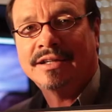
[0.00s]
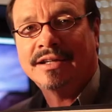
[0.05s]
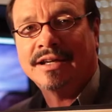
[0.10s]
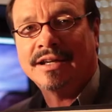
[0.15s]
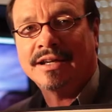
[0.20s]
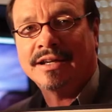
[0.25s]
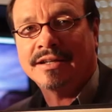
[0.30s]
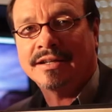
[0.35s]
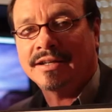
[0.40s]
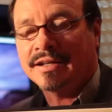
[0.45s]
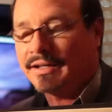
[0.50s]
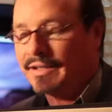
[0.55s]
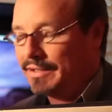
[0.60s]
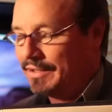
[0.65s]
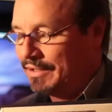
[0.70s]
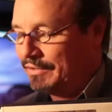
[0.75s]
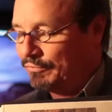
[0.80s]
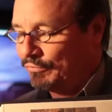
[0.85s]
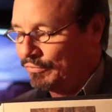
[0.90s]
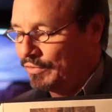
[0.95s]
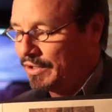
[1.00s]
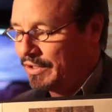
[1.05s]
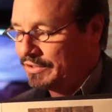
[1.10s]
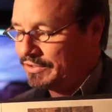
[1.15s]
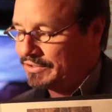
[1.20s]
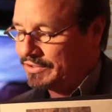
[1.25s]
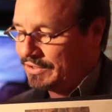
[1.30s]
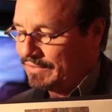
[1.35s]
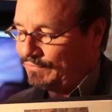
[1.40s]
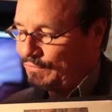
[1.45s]
And it
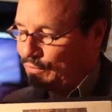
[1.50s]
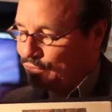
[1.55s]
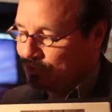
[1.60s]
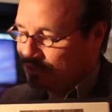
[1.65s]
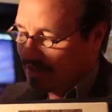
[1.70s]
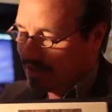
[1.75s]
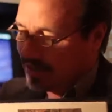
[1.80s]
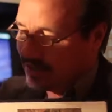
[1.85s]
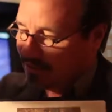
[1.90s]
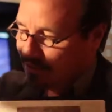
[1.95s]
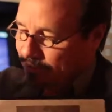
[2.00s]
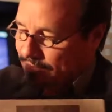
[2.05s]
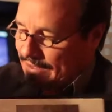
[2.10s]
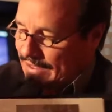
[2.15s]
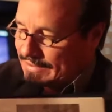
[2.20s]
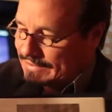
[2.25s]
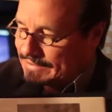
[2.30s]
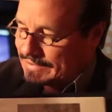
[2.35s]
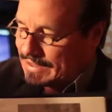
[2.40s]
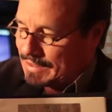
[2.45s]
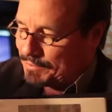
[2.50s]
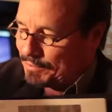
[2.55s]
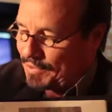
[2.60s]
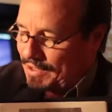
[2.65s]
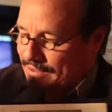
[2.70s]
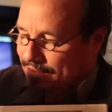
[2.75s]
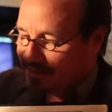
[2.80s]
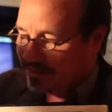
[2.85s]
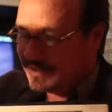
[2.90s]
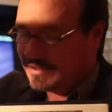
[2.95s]
runs, if you stand on that step
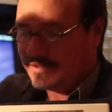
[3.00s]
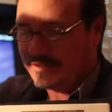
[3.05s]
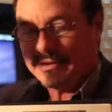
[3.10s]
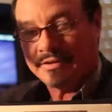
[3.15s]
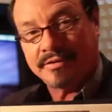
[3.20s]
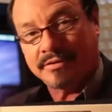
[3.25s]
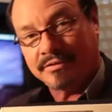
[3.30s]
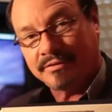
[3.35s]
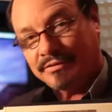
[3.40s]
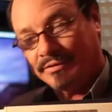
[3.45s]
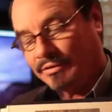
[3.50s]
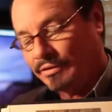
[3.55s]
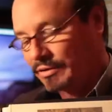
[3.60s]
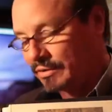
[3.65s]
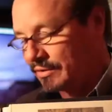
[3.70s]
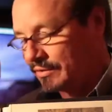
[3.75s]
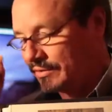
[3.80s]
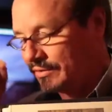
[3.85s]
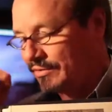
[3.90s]
right there and look